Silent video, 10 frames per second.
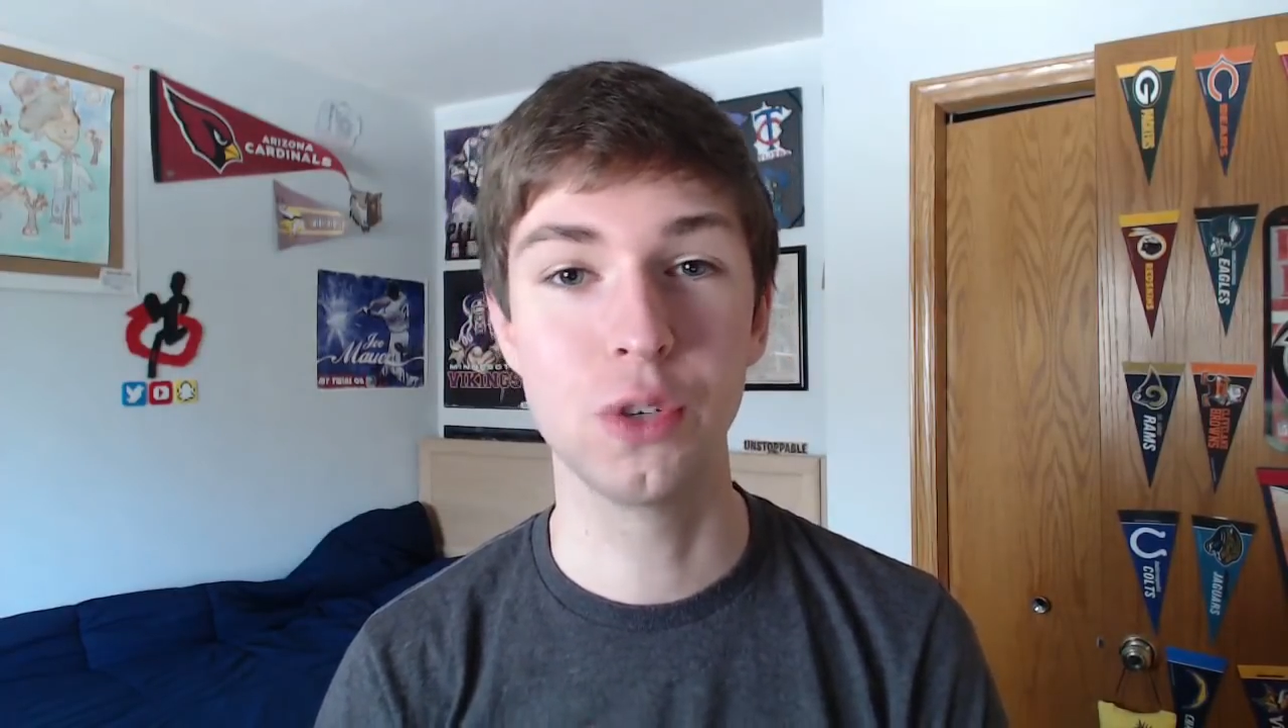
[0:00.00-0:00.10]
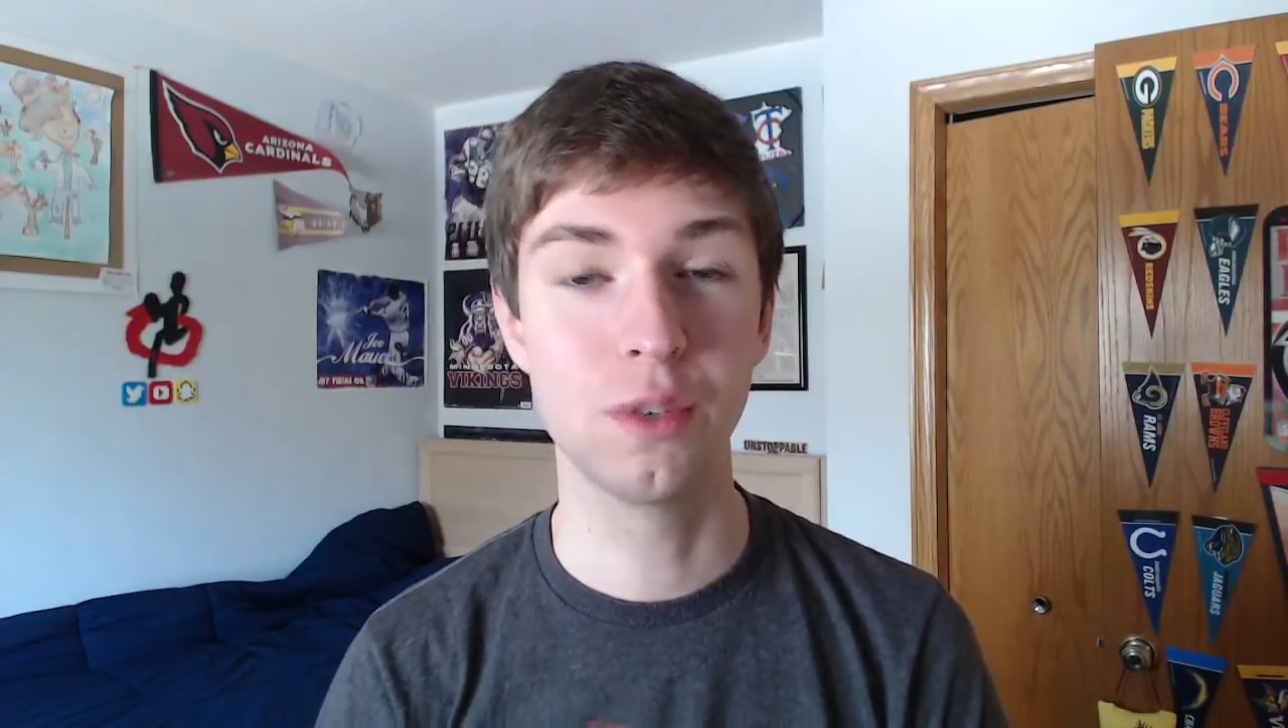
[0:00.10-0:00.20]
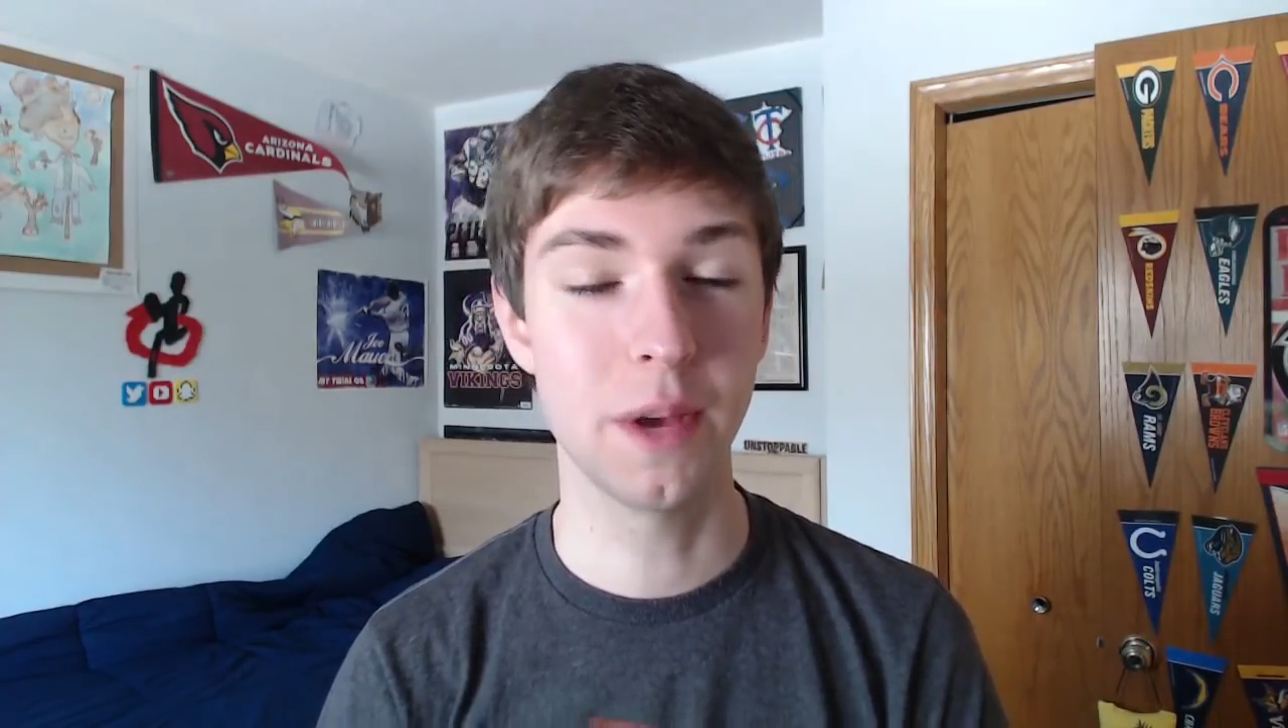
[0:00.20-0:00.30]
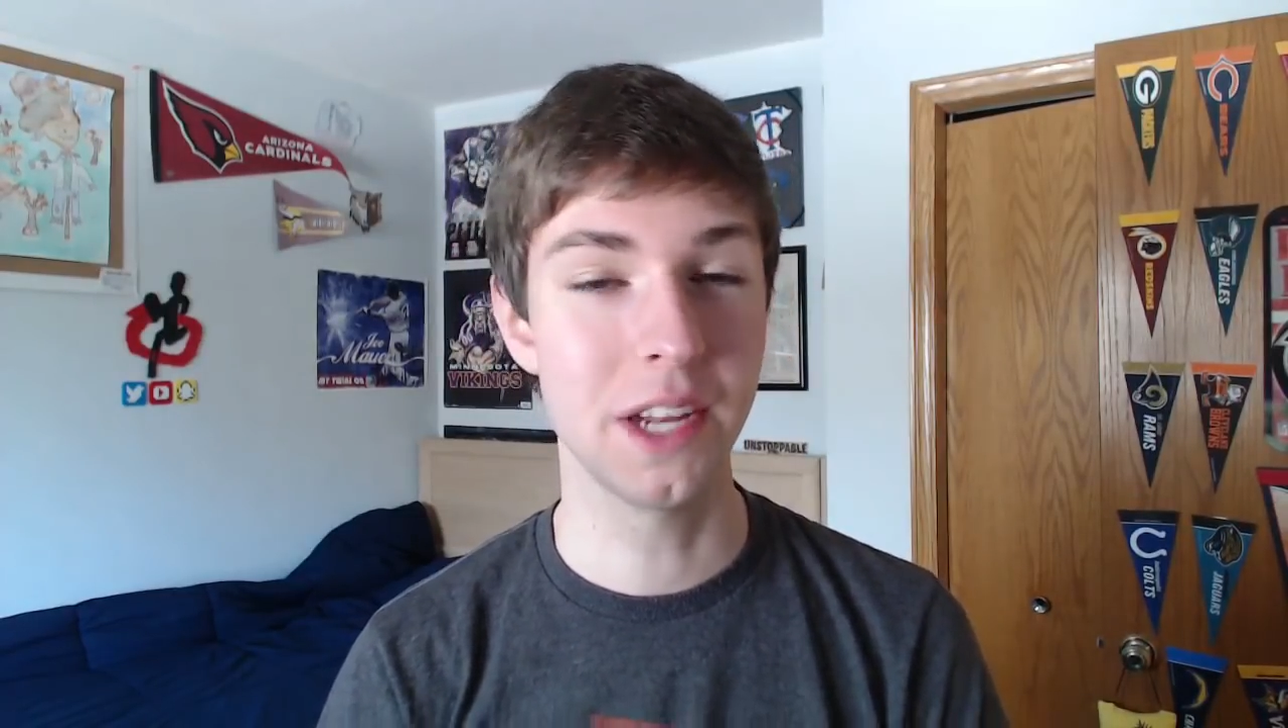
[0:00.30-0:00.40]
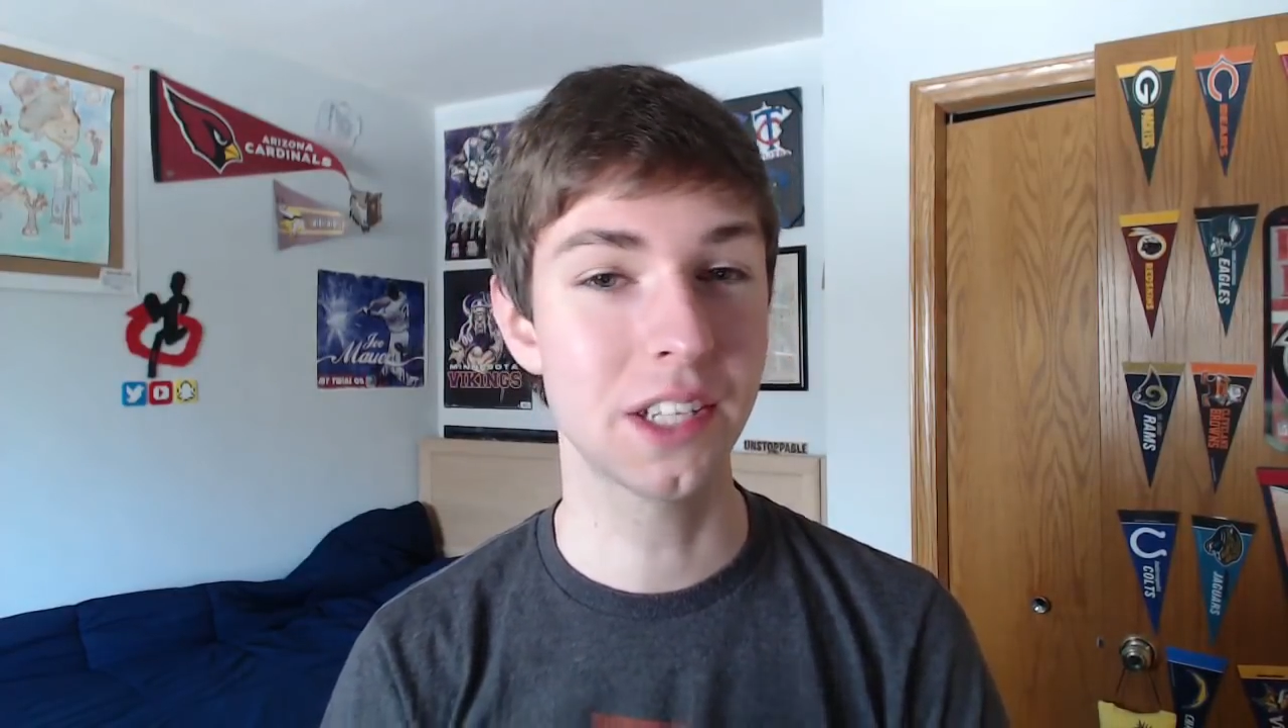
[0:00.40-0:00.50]
It
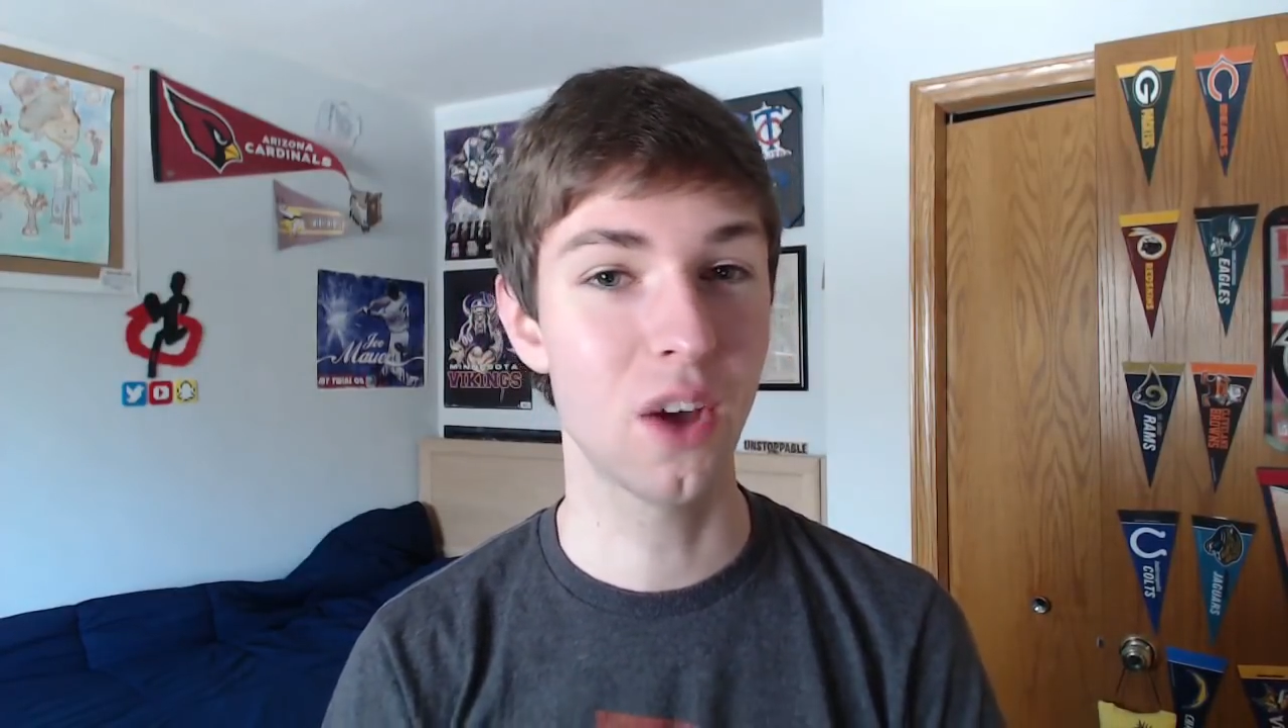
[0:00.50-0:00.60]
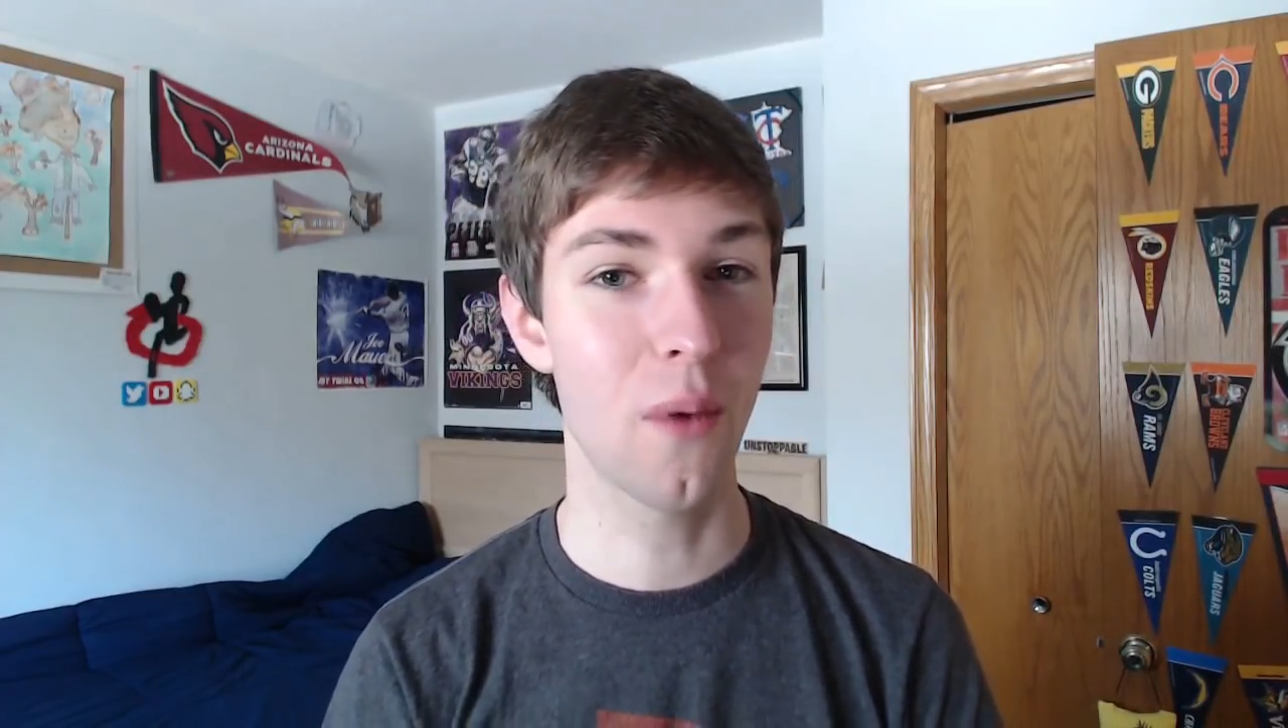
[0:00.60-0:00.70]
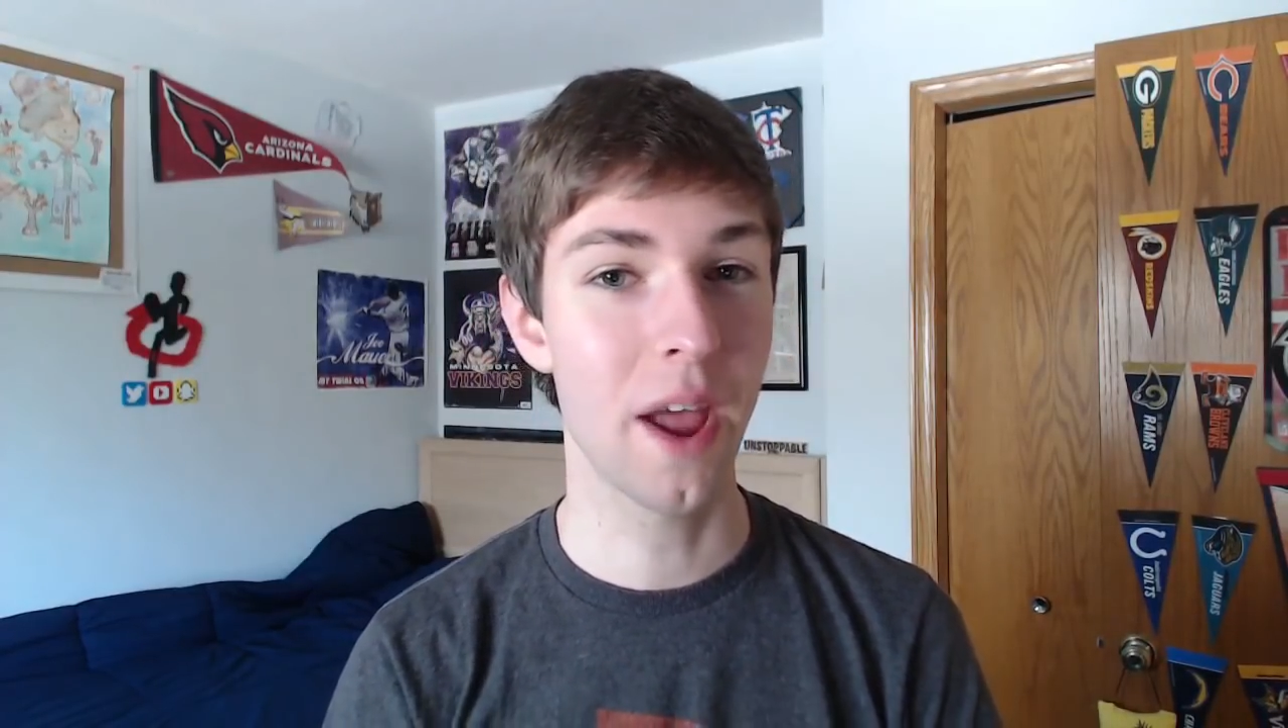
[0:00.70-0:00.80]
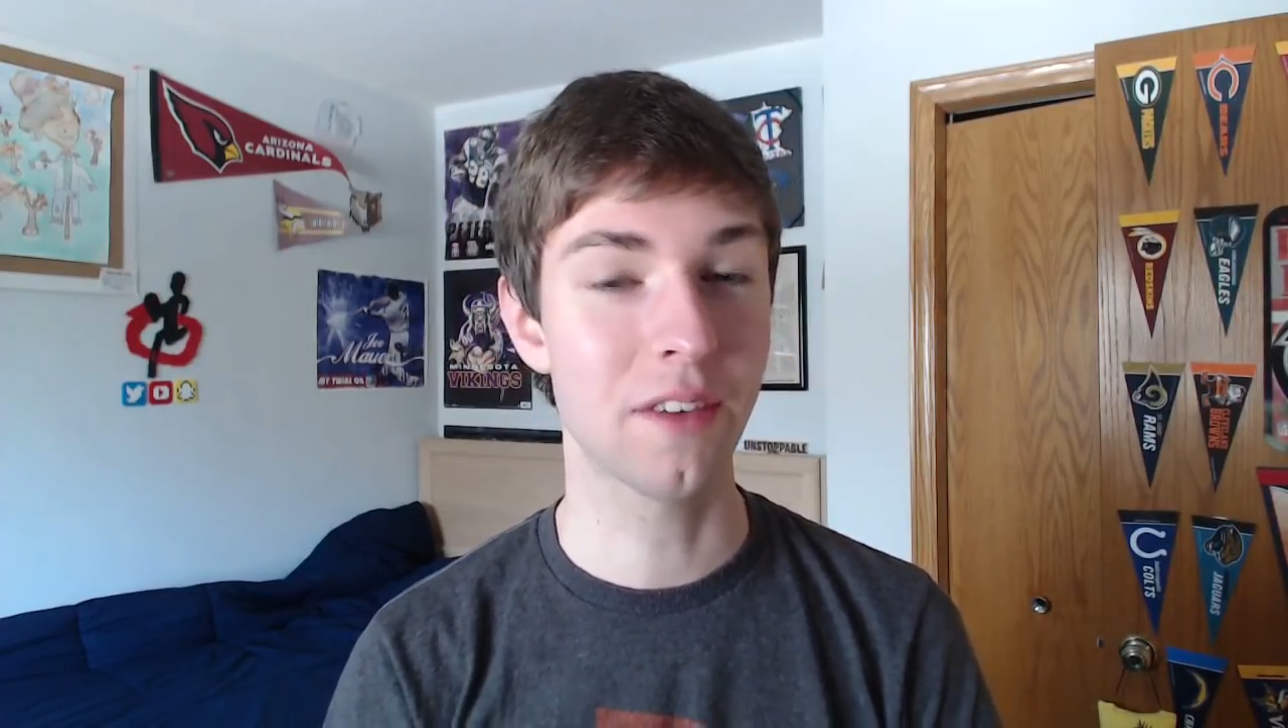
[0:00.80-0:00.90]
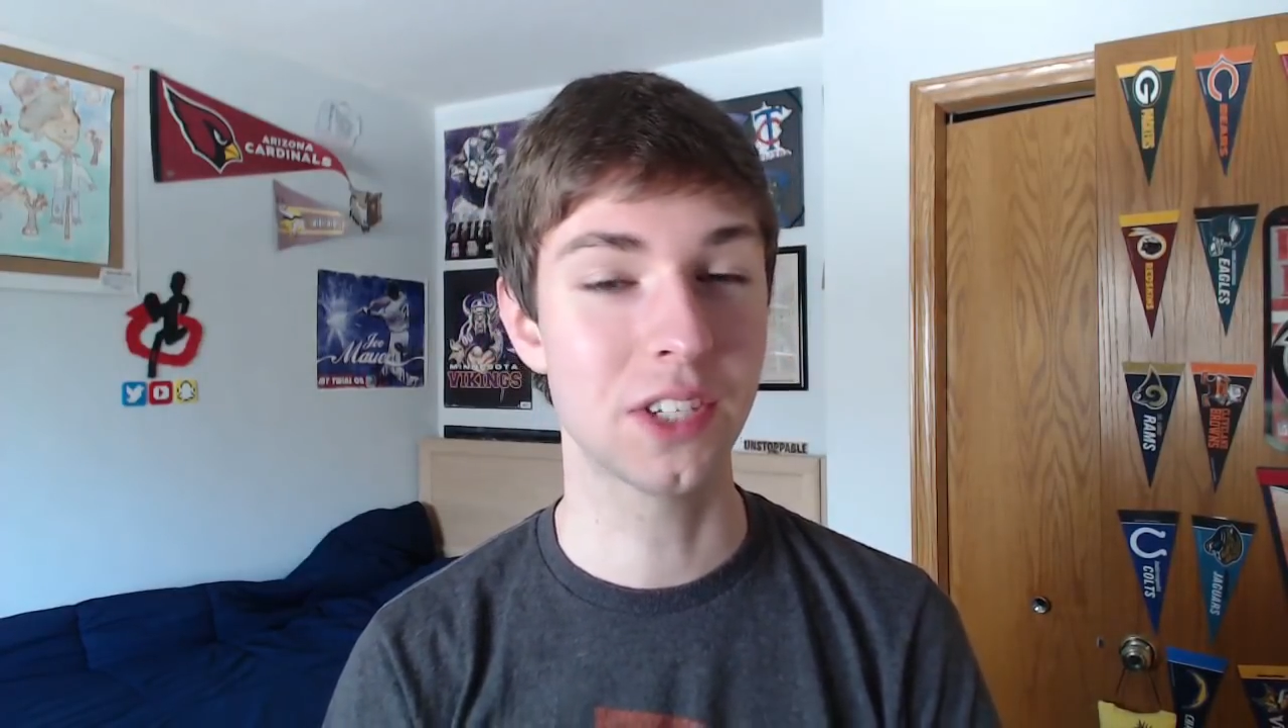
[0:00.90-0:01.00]
was basically a
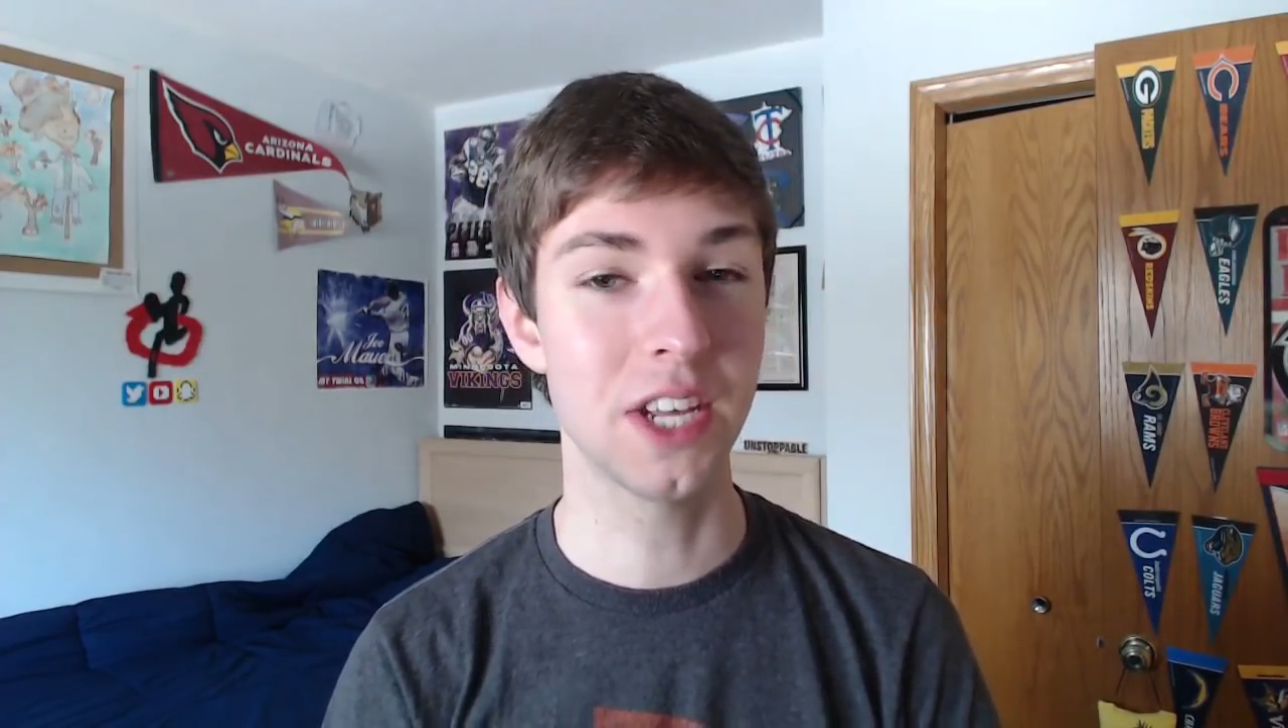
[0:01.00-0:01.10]
way of